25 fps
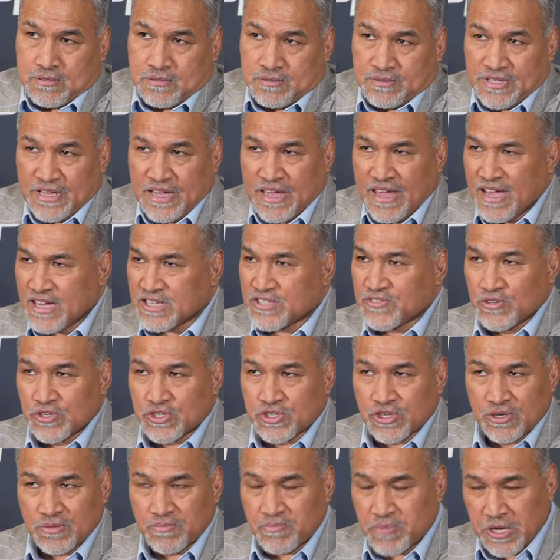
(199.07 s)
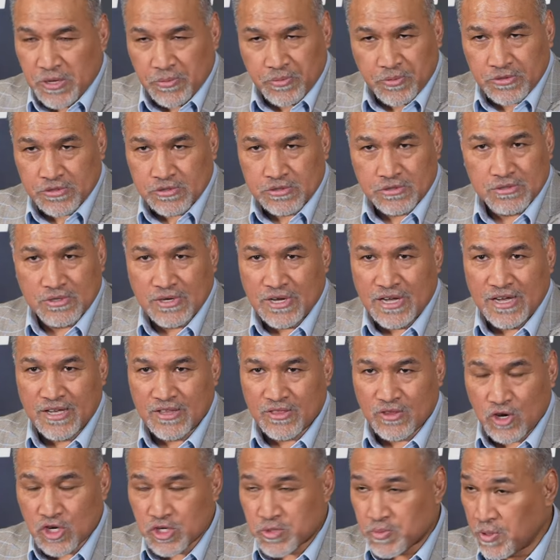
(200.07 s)
they asked for certain people,
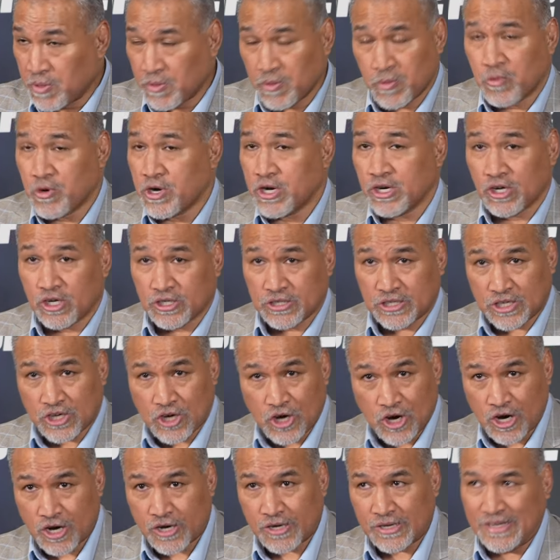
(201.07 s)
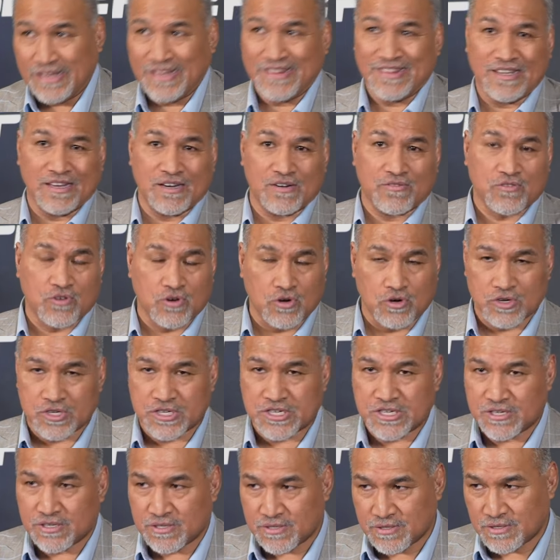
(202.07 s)
and those people weren't on the card. And then, of
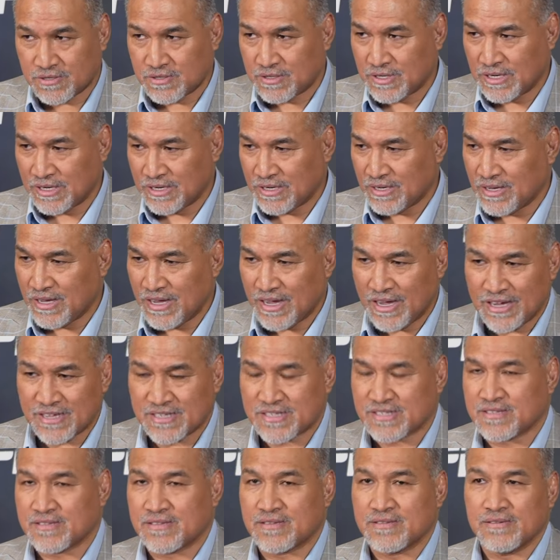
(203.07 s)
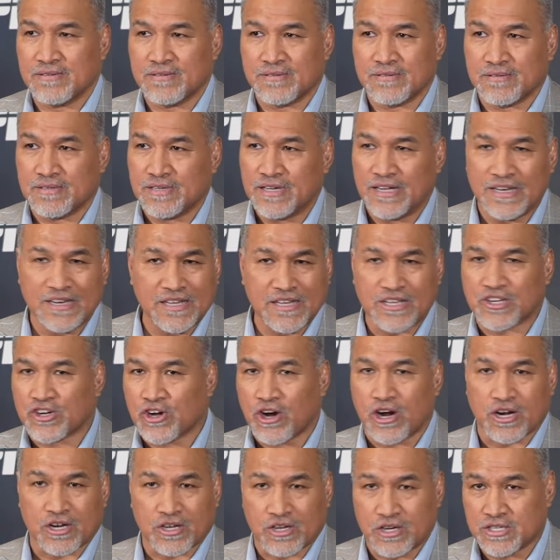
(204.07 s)
course, uh, as any
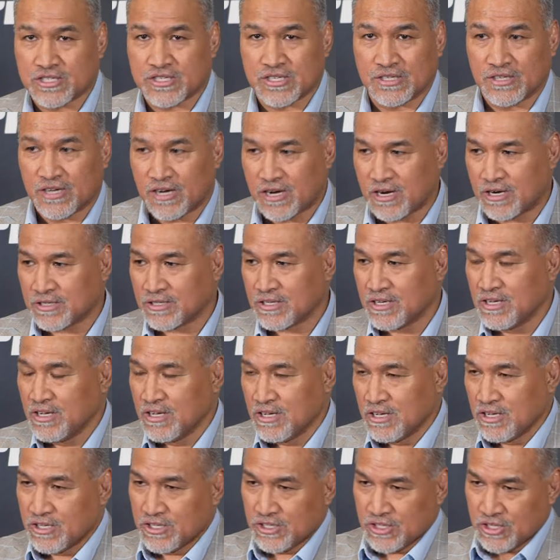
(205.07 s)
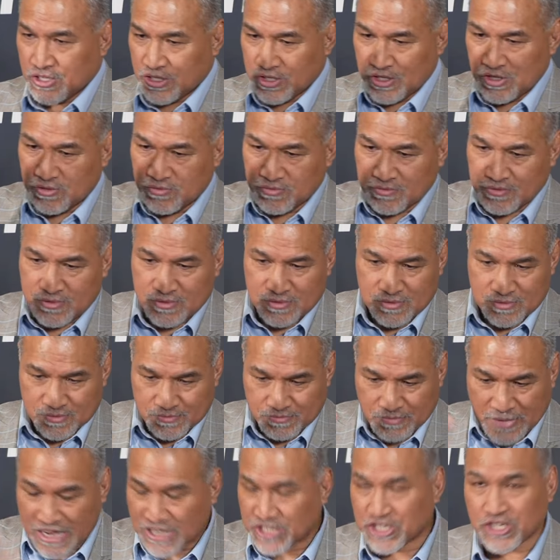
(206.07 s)
card goes along, you, you
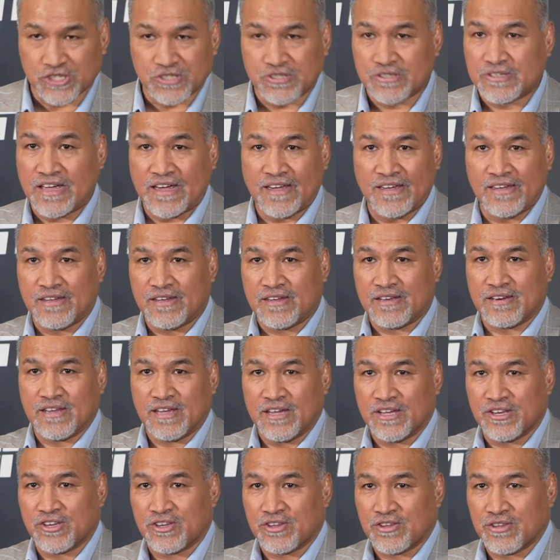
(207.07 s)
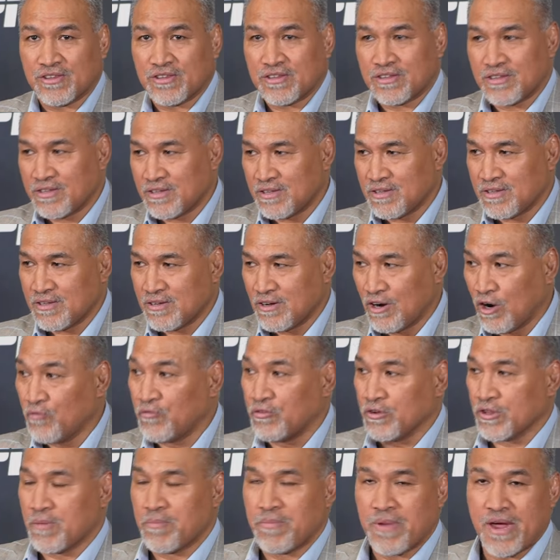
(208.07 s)
match it today and, and, hope
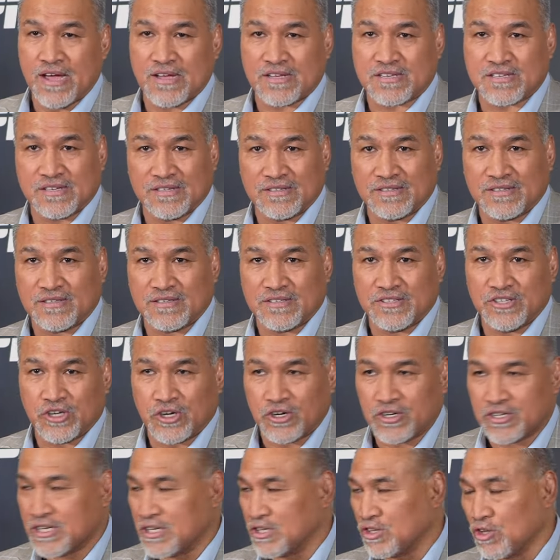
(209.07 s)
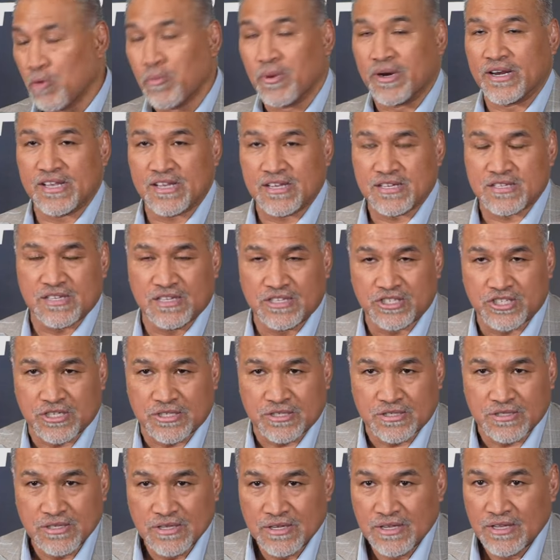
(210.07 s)
for the best, and you know that nobody gets
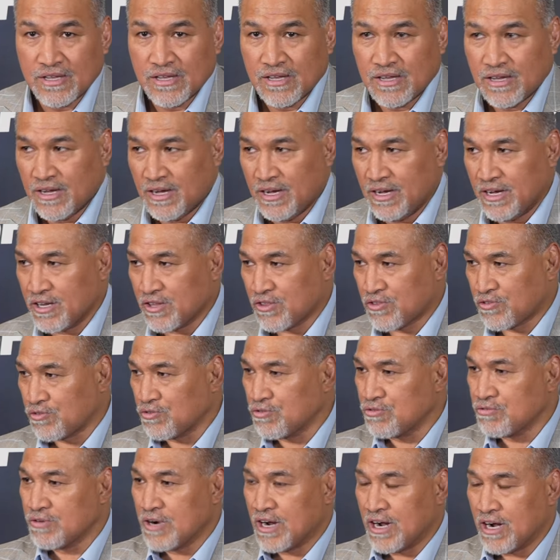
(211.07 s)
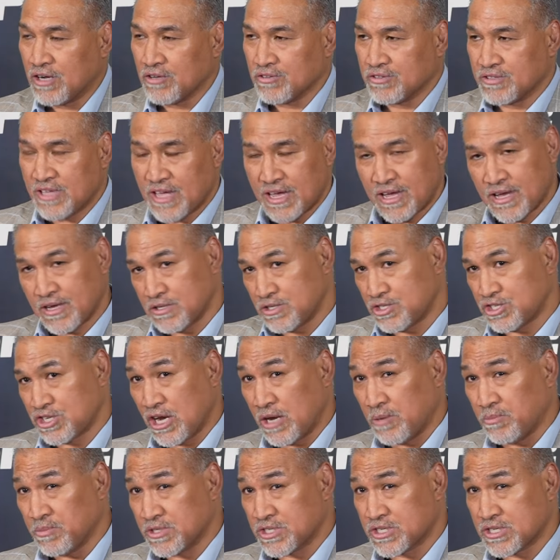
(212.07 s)
injured. And throughout that
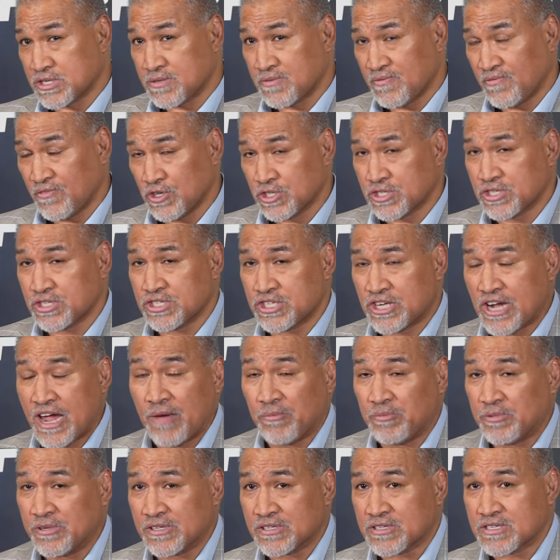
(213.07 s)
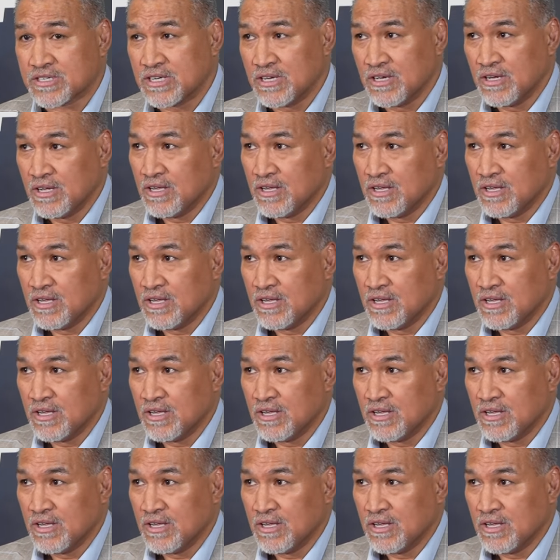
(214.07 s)
champions versus champions,